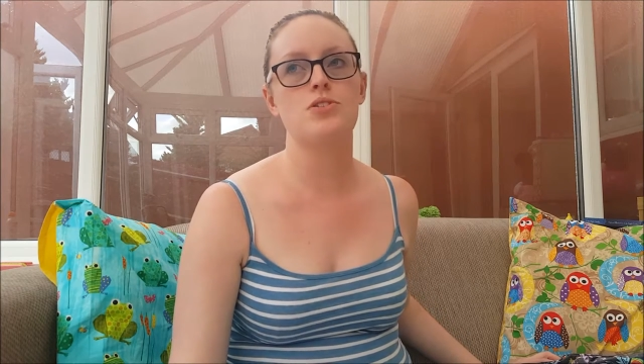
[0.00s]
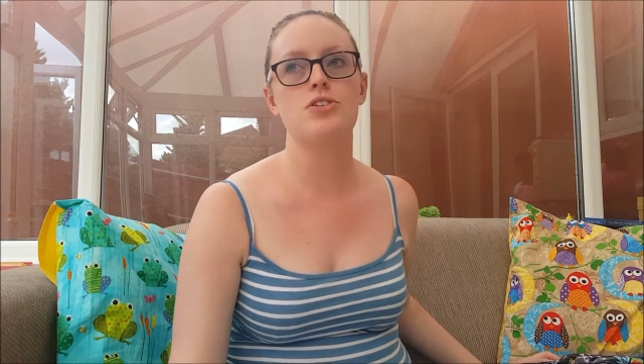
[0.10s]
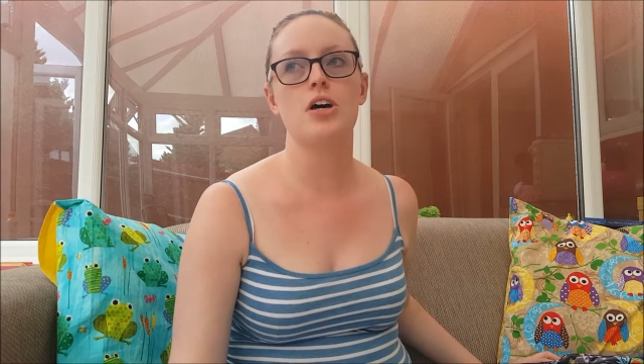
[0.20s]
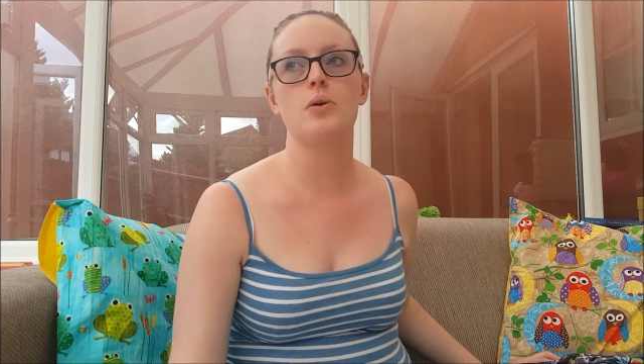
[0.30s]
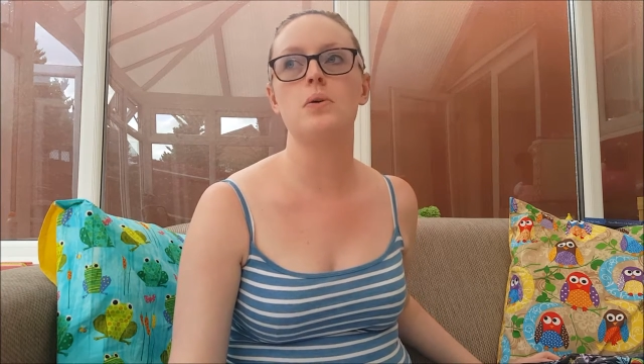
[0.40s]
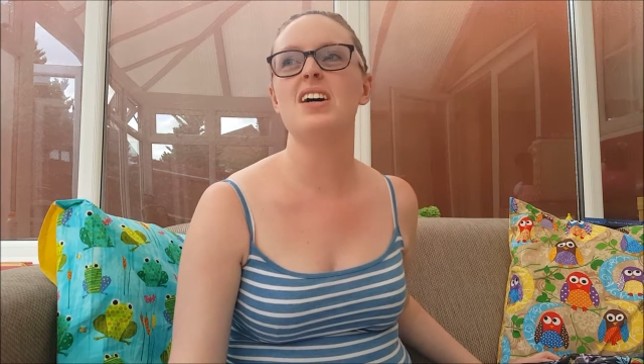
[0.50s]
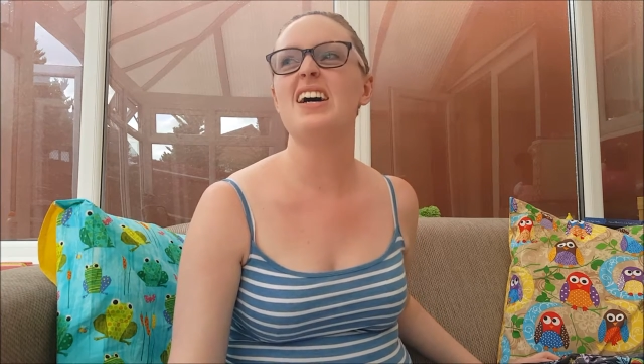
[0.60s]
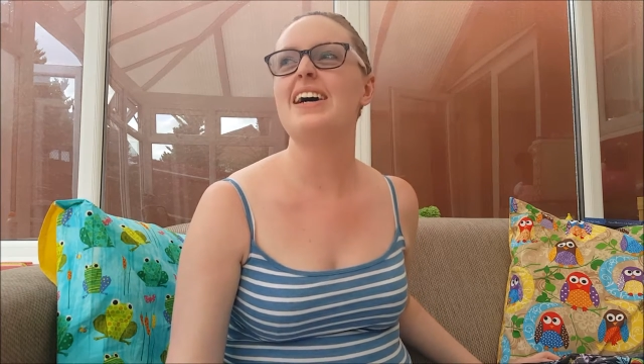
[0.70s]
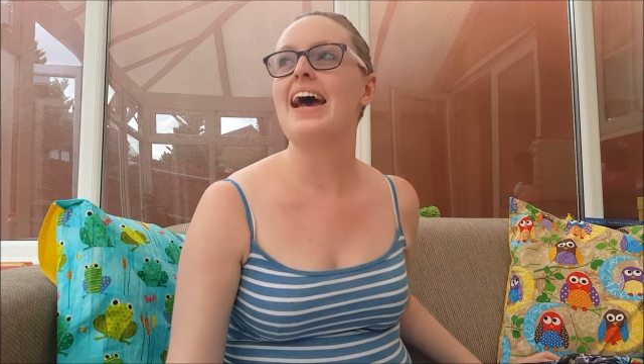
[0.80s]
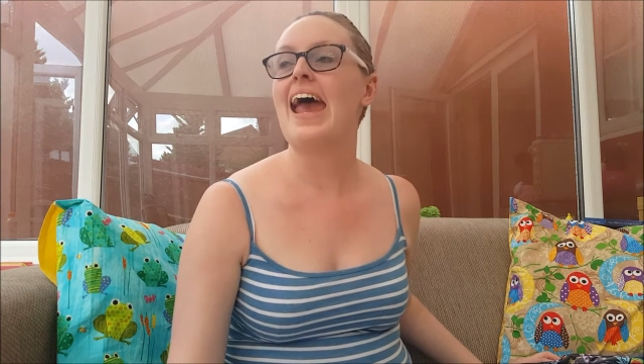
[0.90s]
So
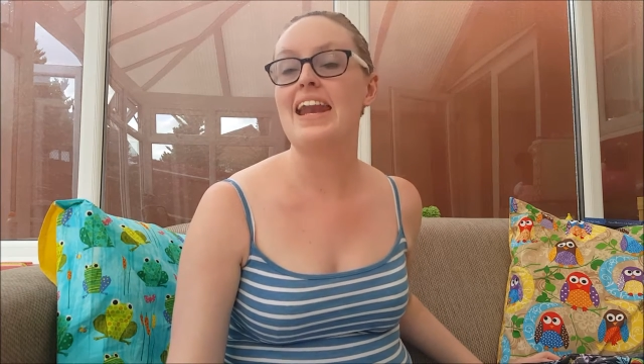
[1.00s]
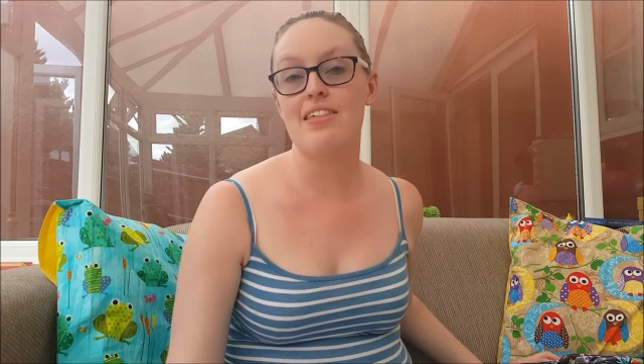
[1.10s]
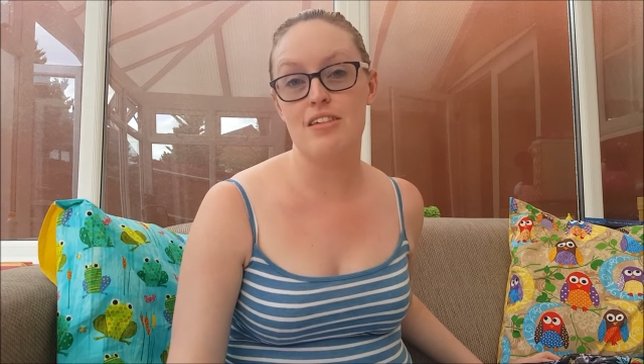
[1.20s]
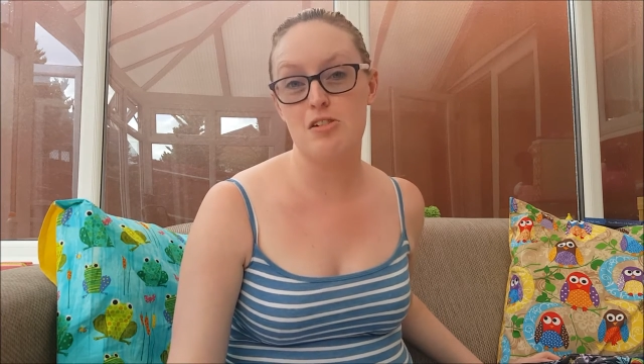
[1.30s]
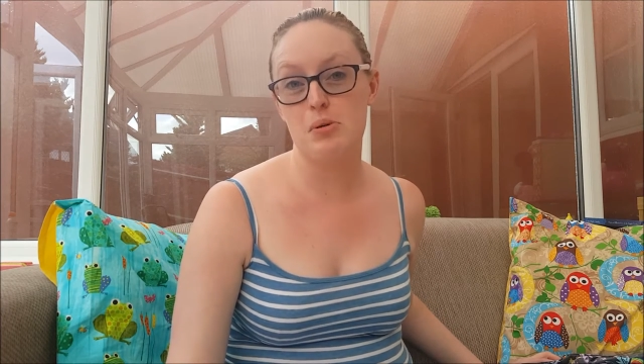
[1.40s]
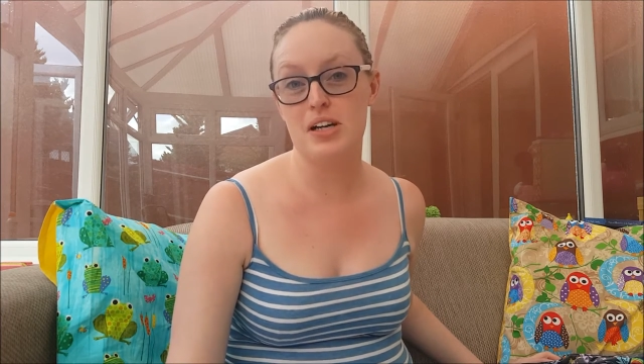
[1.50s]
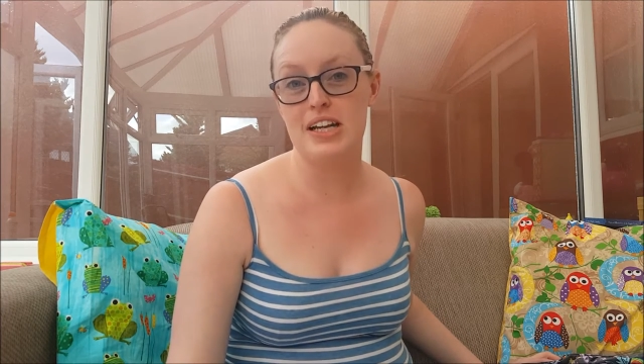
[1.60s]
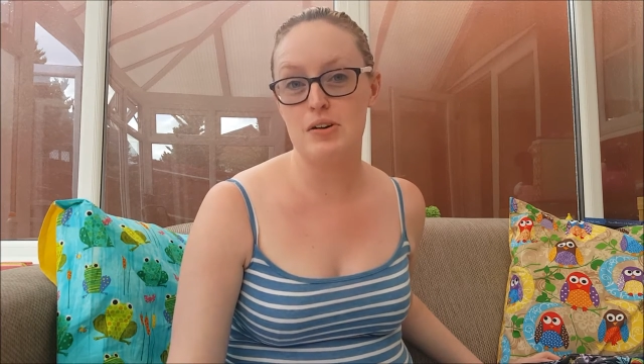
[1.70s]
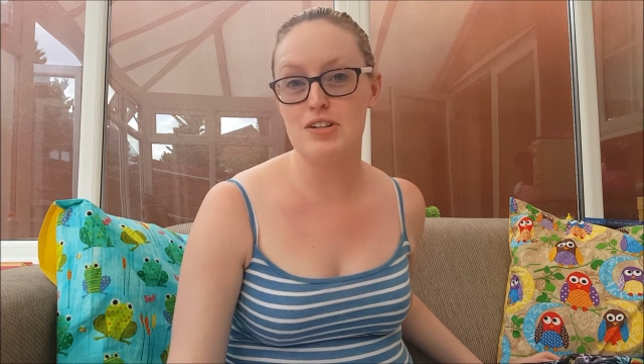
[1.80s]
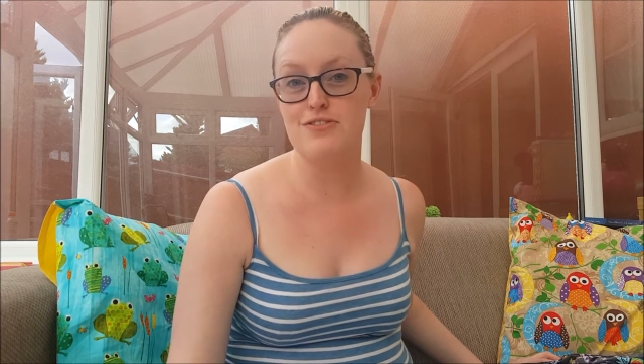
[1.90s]
anything that I buy
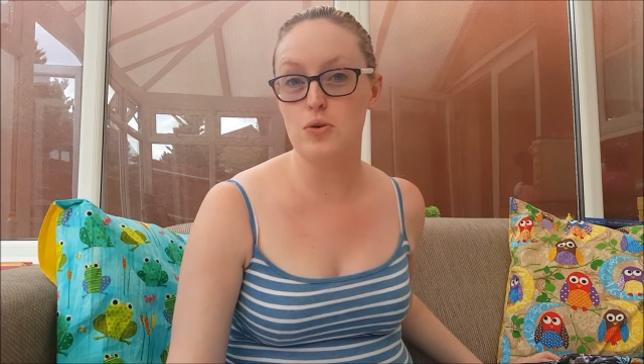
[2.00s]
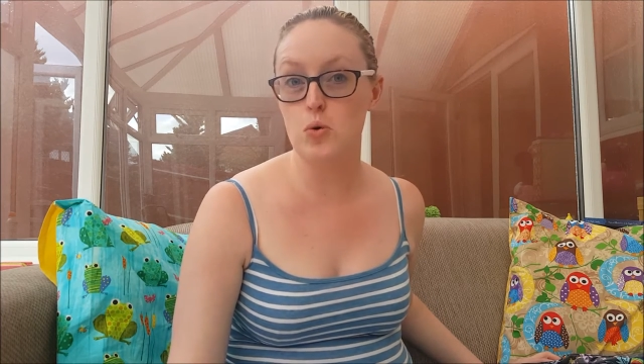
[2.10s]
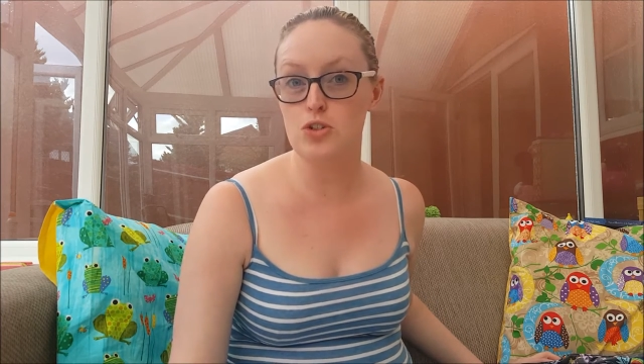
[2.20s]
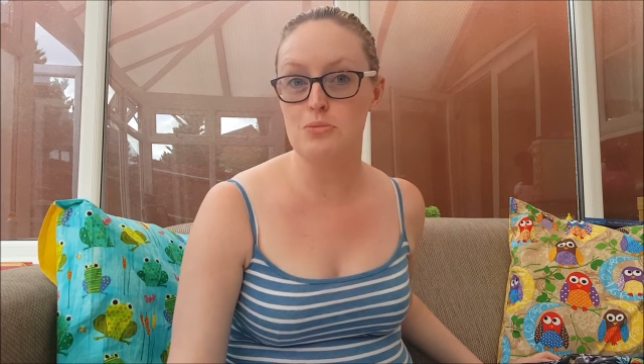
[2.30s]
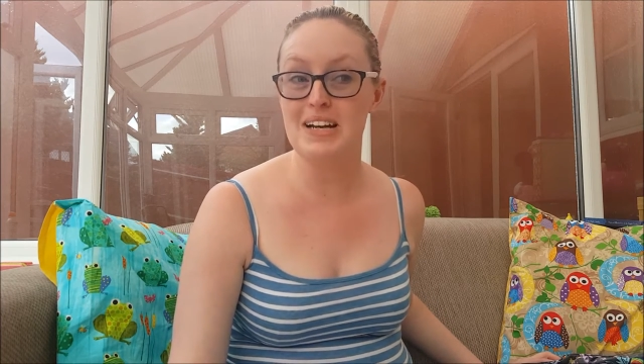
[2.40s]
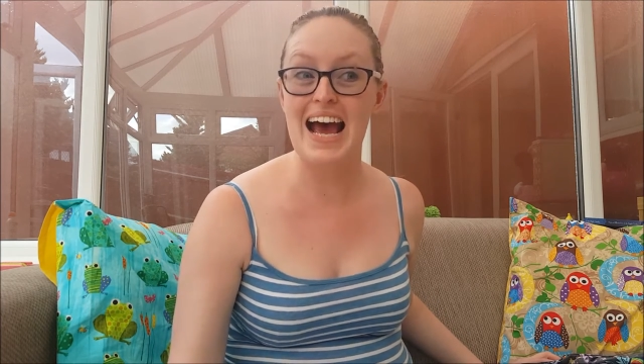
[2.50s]
now is for autumn,